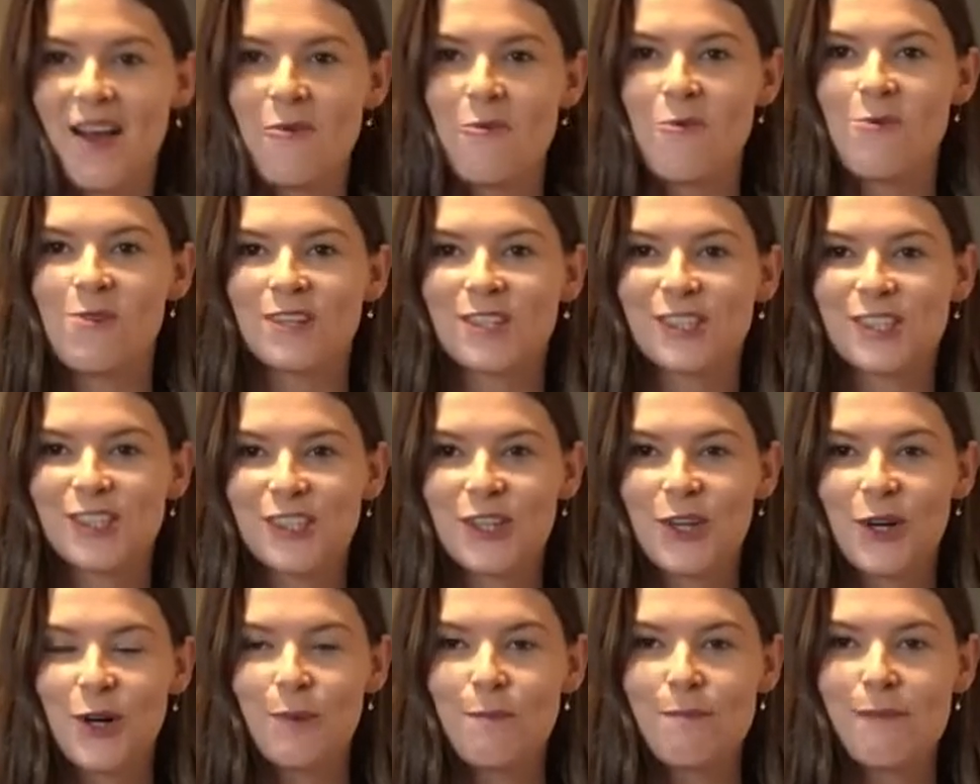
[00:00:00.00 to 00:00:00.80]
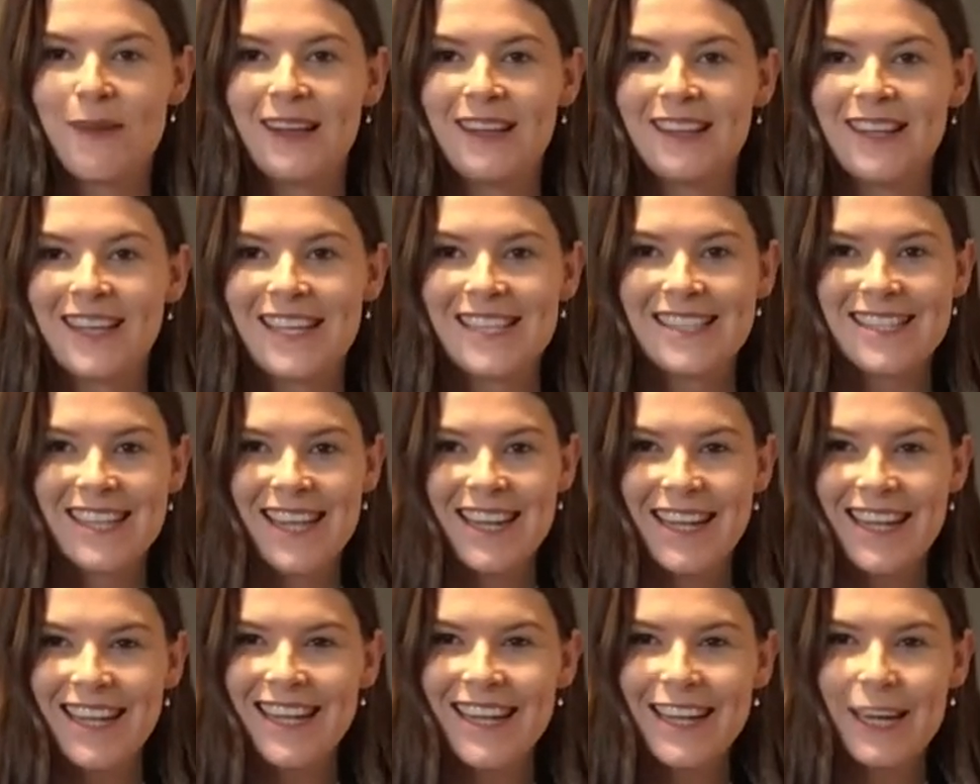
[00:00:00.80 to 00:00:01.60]
once your milk is a
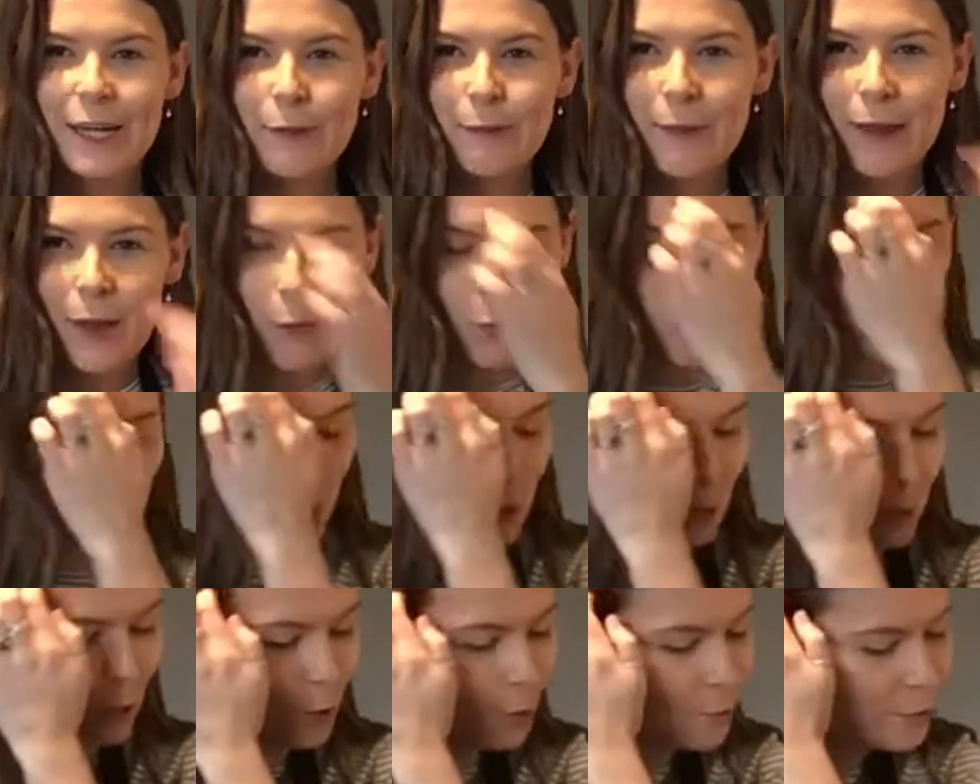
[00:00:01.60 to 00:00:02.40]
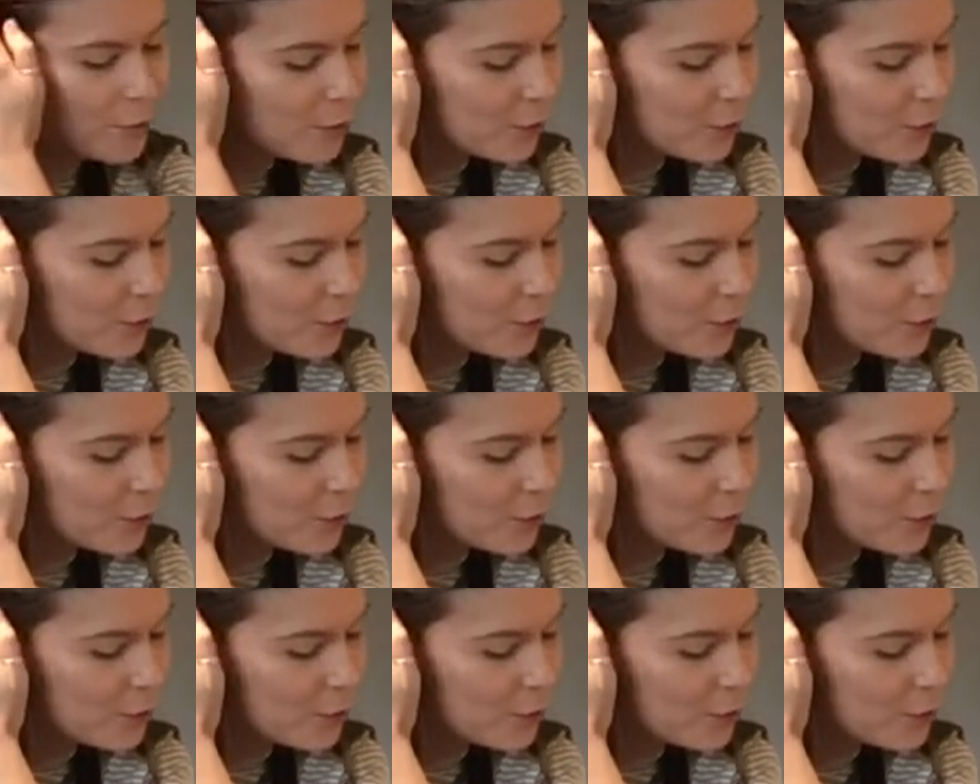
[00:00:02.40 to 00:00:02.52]
little bit warm,